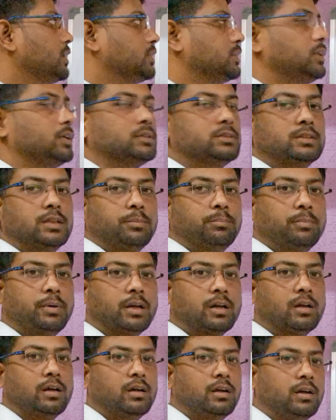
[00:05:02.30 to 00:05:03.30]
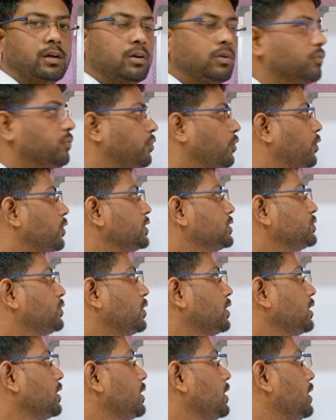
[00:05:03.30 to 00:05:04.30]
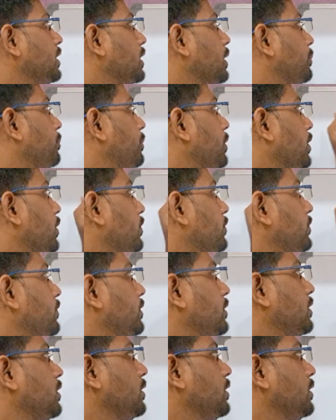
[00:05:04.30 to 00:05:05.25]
This number. 4 is what? Number of